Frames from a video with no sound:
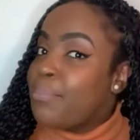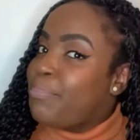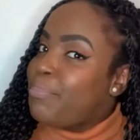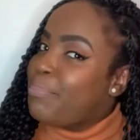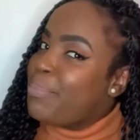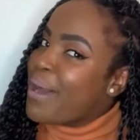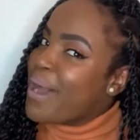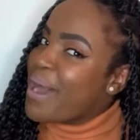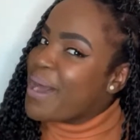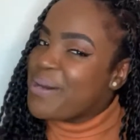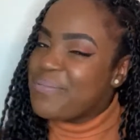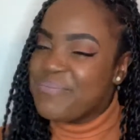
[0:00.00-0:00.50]

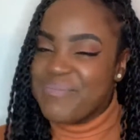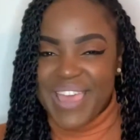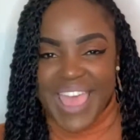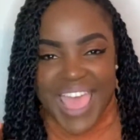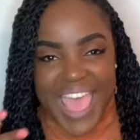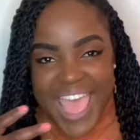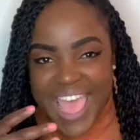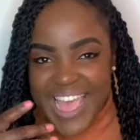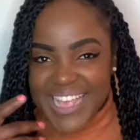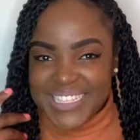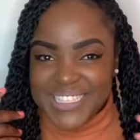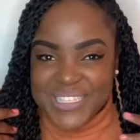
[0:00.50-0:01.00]
bomb
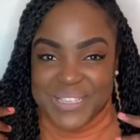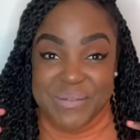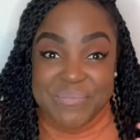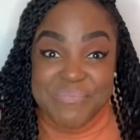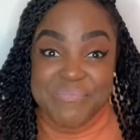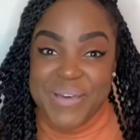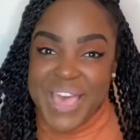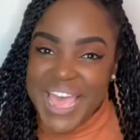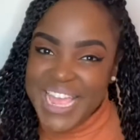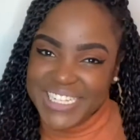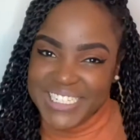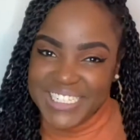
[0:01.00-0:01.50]
ass
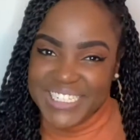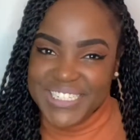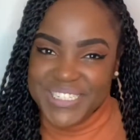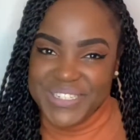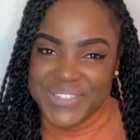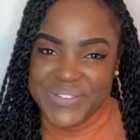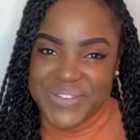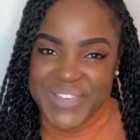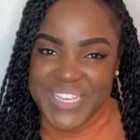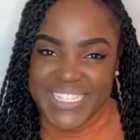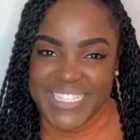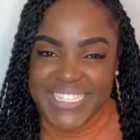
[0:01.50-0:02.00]
passion
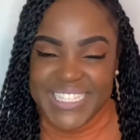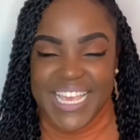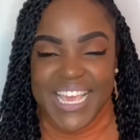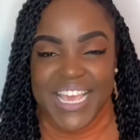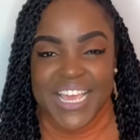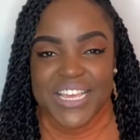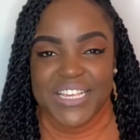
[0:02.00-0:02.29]
twist.